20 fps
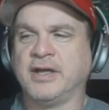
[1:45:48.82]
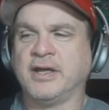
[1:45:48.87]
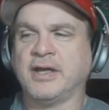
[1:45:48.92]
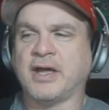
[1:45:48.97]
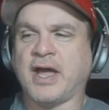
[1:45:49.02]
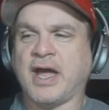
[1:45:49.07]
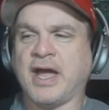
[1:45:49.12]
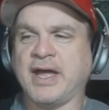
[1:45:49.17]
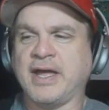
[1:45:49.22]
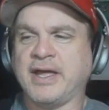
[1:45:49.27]

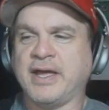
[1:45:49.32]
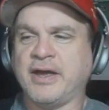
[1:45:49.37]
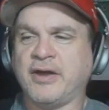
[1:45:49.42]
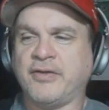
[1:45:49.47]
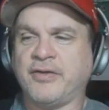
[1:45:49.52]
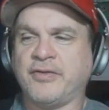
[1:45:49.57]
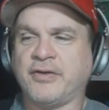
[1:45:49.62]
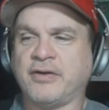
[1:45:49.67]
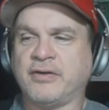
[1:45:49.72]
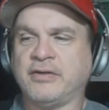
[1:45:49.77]
I hear
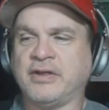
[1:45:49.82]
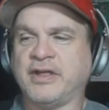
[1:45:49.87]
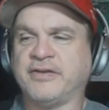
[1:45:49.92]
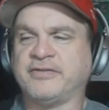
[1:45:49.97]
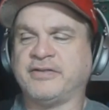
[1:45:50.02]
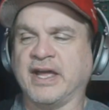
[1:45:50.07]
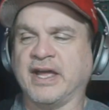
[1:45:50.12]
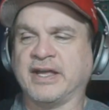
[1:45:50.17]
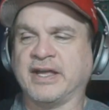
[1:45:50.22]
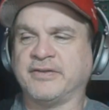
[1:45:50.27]
they're less
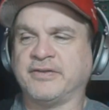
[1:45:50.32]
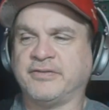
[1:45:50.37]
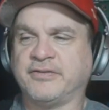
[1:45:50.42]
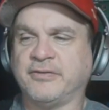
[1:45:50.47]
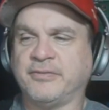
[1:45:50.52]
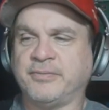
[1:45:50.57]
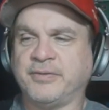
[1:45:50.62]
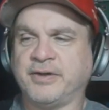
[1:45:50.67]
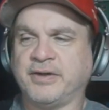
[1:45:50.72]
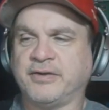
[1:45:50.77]
likely to
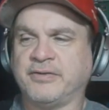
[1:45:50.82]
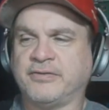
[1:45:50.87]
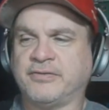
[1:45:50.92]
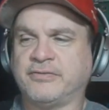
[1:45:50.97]
be